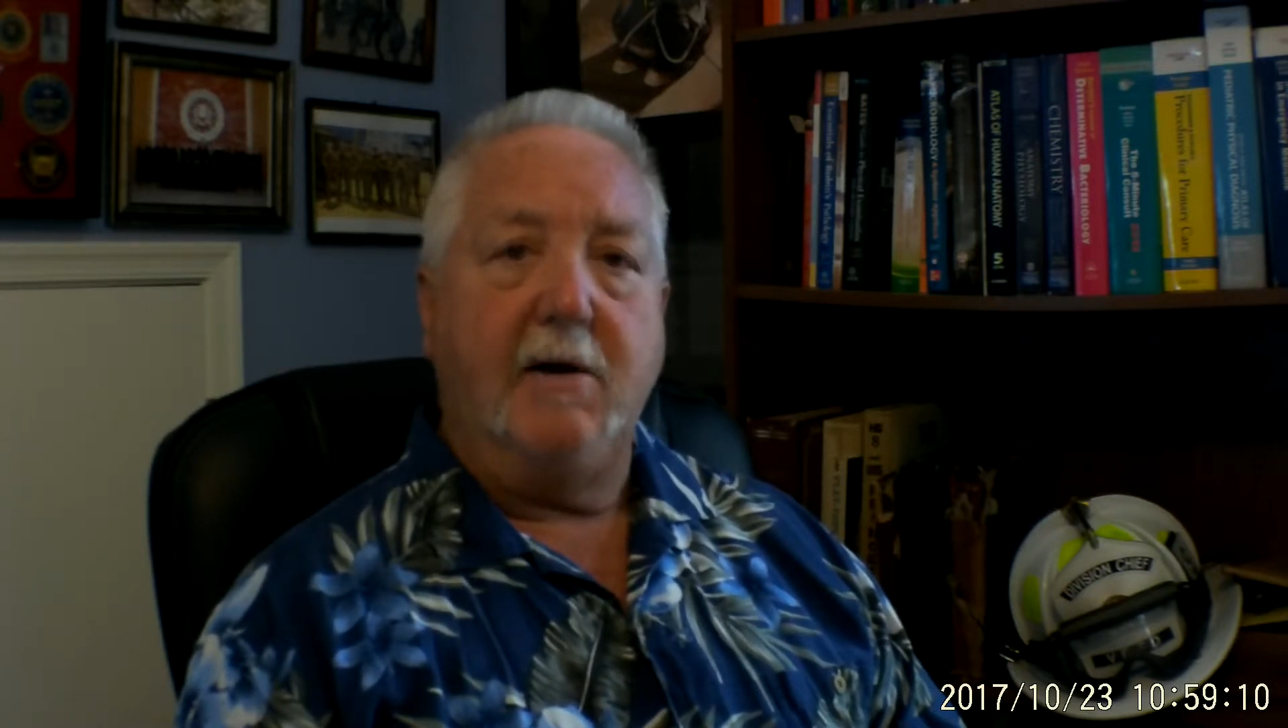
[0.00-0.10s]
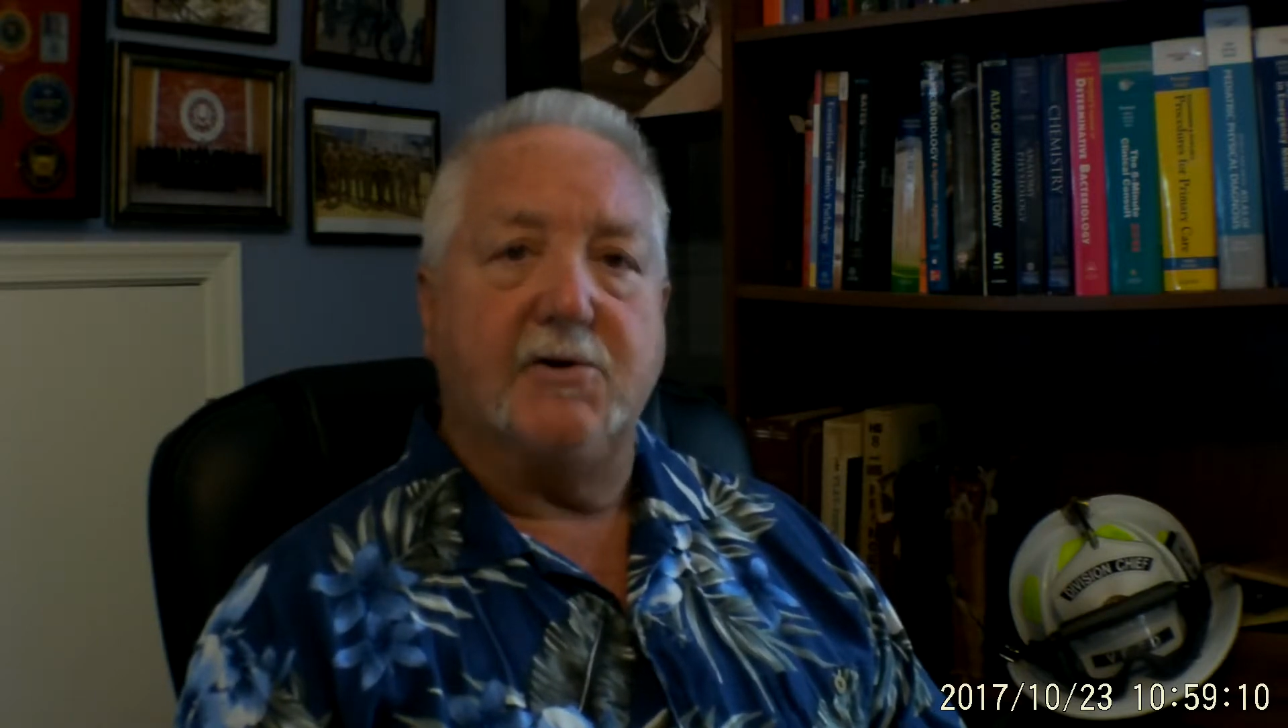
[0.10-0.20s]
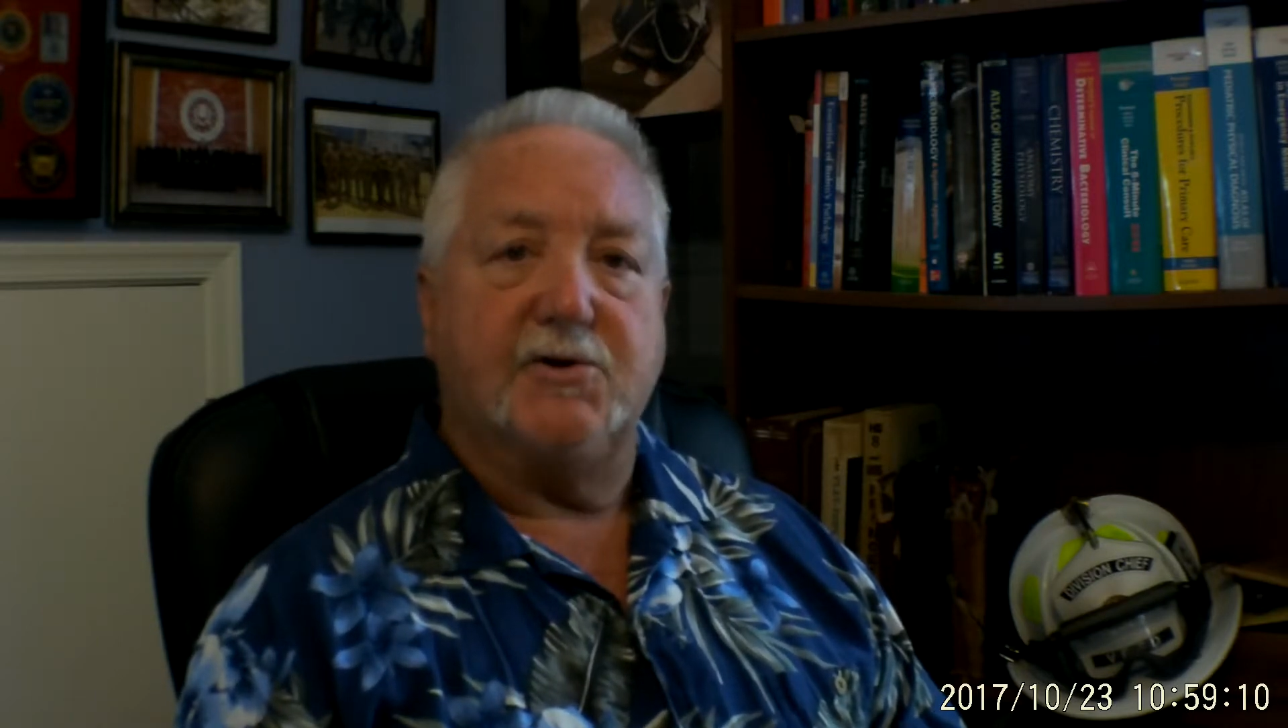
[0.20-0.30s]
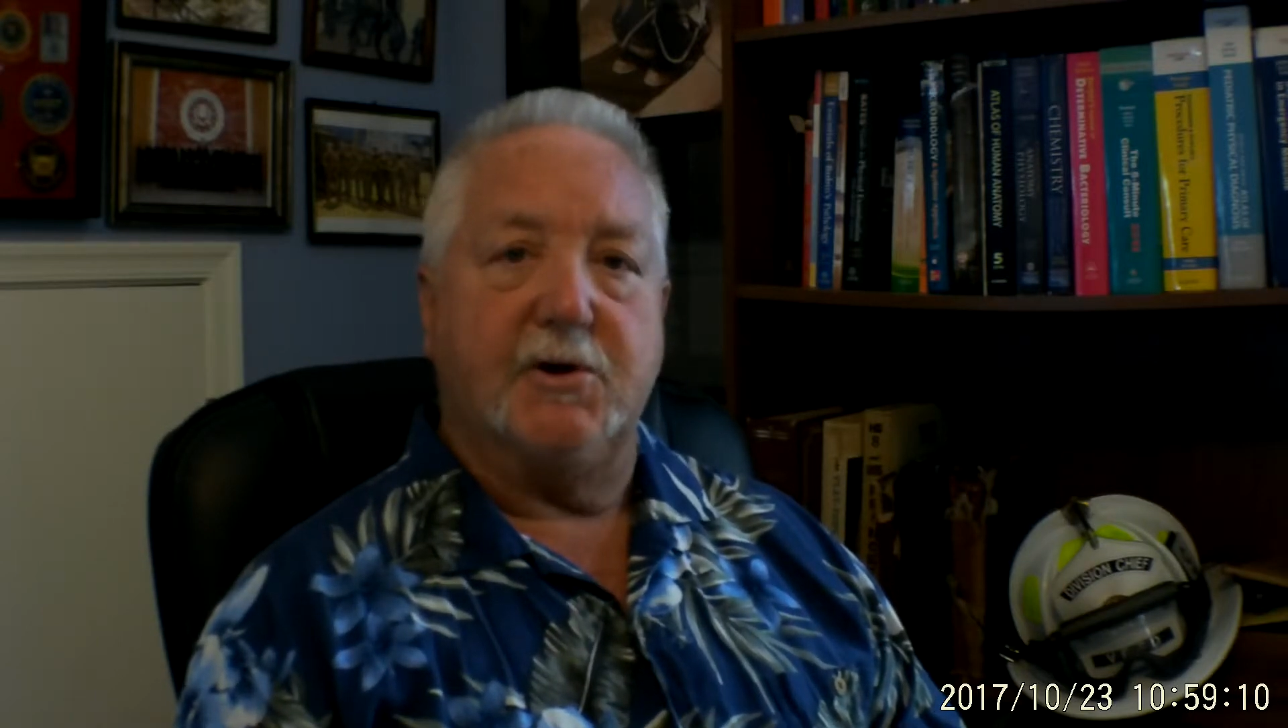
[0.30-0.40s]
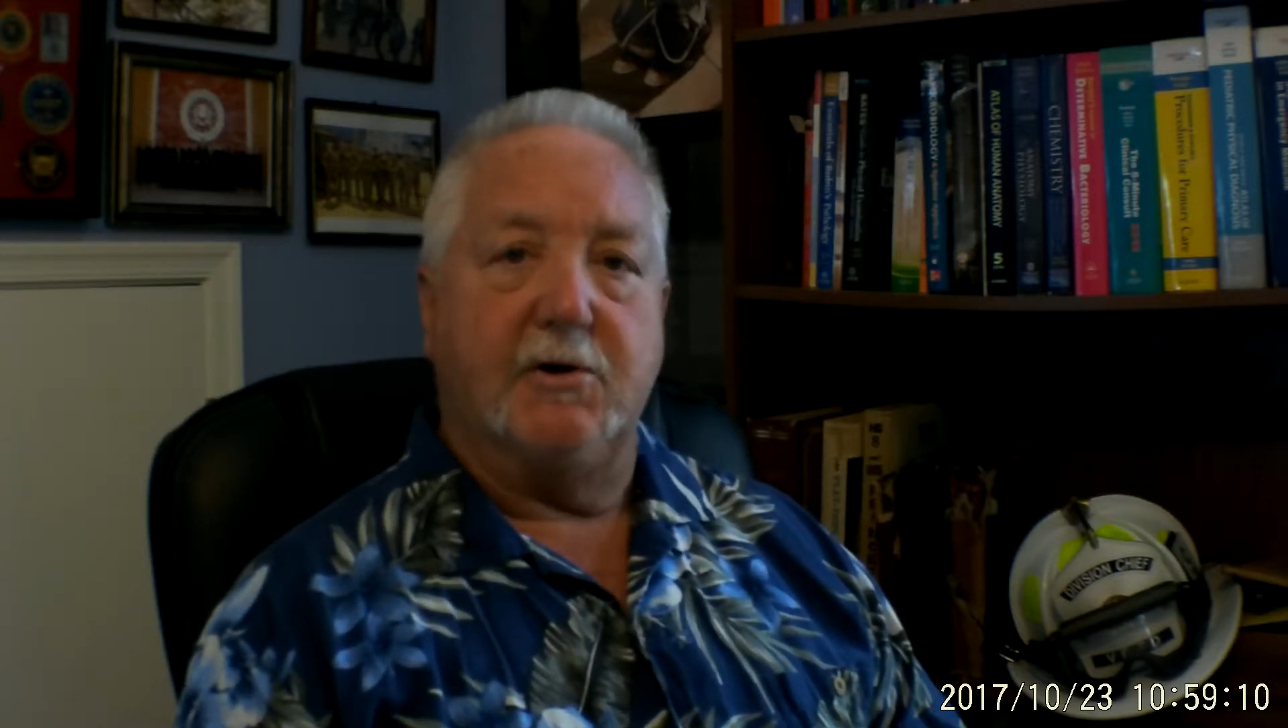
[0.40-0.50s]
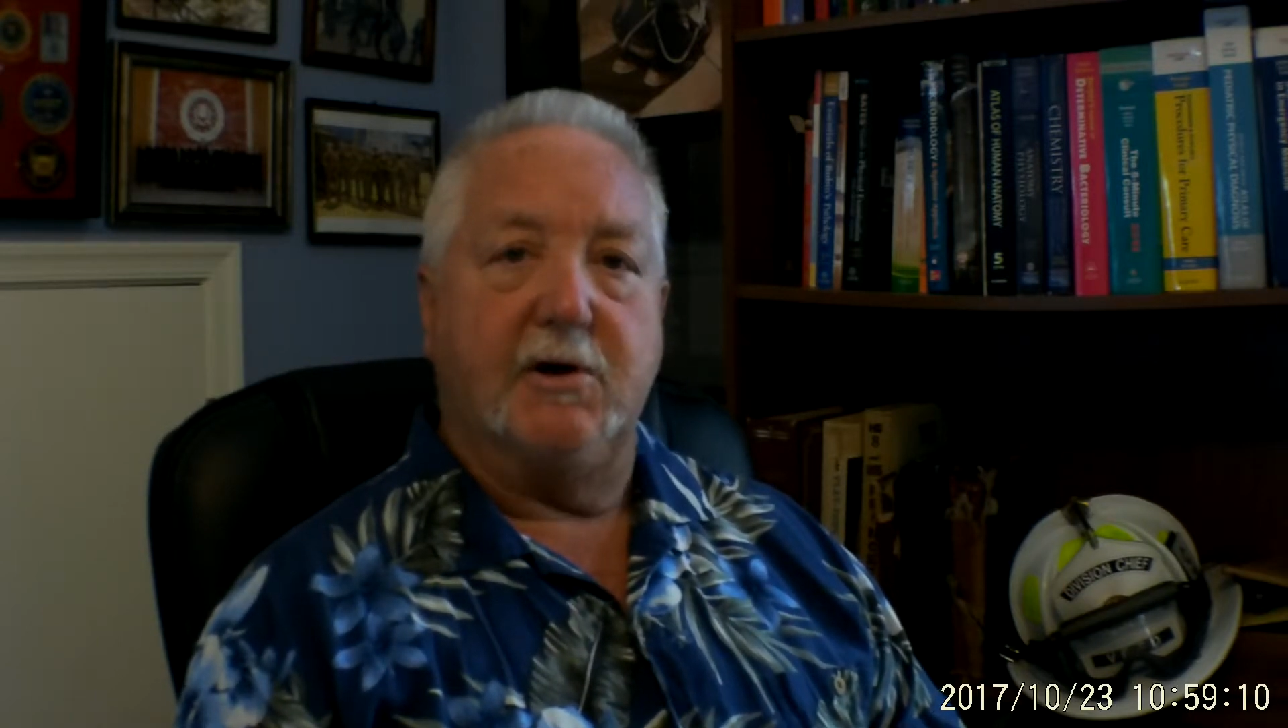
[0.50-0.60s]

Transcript: to show